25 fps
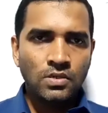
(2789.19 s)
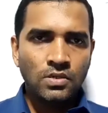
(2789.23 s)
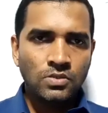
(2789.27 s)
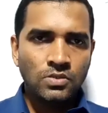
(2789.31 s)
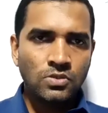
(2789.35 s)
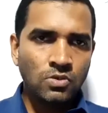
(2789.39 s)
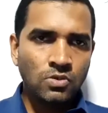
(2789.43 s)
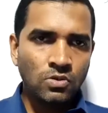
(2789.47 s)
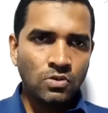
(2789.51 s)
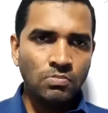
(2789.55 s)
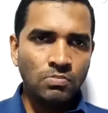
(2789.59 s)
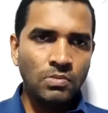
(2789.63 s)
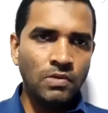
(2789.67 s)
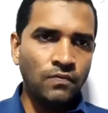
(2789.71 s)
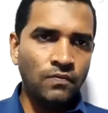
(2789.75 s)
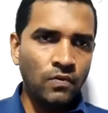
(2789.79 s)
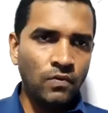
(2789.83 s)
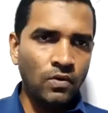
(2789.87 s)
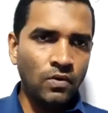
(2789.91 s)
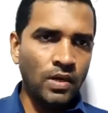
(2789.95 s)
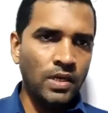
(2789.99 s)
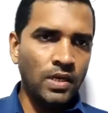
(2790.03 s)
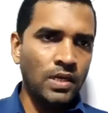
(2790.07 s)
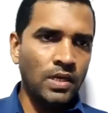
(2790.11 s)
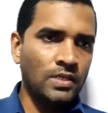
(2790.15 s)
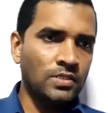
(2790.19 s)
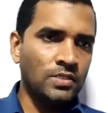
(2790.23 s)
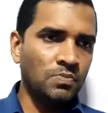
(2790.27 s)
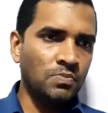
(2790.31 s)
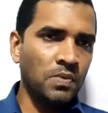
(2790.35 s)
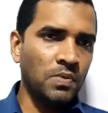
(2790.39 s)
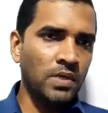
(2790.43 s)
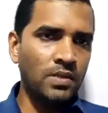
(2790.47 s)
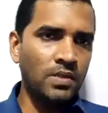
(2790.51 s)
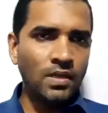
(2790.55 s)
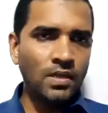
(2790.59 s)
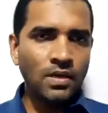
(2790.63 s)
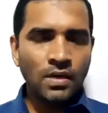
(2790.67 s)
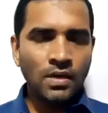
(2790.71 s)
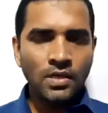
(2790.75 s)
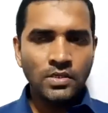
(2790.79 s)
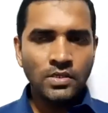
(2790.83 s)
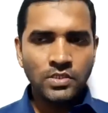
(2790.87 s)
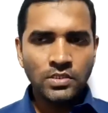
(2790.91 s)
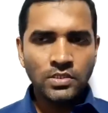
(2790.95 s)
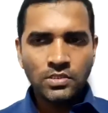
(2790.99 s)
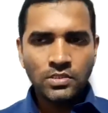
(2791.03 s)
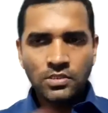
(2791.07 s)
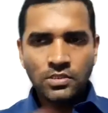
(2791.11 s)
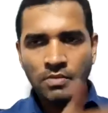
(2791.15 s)
So before I explain the
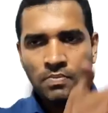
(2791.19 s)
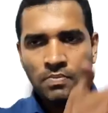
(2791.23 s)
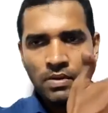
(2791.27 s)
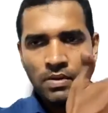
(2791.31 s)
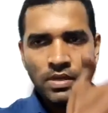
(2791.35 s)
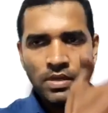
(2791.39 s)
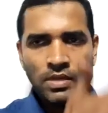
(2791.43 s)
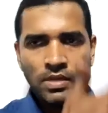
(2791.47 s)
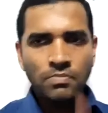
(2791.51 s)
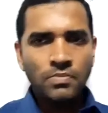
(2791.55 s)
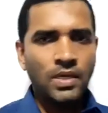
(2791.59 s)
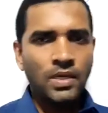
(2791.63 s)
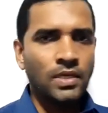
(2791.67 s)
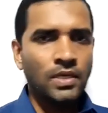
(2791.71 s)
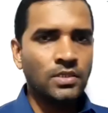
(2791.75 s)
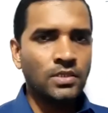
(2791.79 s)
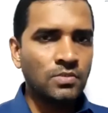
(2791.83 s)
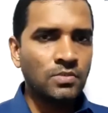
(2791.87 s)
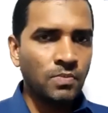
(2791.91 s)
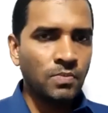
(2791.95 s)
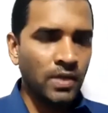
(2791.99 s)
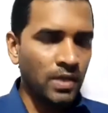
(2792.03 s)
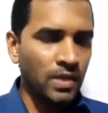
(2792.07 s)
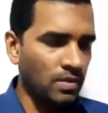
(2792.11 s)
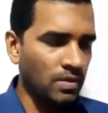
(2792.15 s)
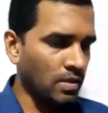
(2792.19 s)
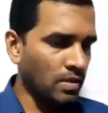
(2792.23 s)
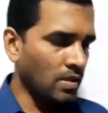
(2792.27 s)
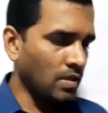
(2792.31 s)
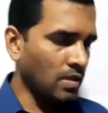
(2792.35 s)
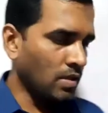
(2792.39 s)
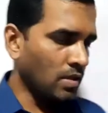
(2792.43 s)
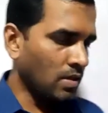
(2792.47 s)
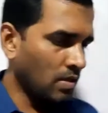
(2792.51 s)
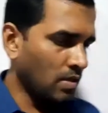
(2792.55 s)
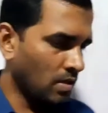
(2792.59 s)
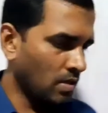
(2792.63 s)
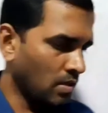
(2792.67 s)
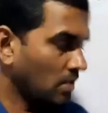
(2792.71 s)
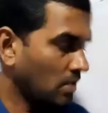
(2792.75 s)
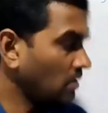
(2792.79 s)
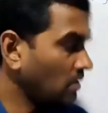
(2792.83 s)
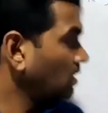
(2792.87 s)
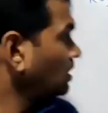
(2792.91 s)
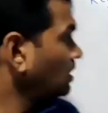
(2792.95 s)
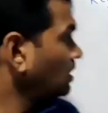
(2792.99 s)
relationship, let me explain the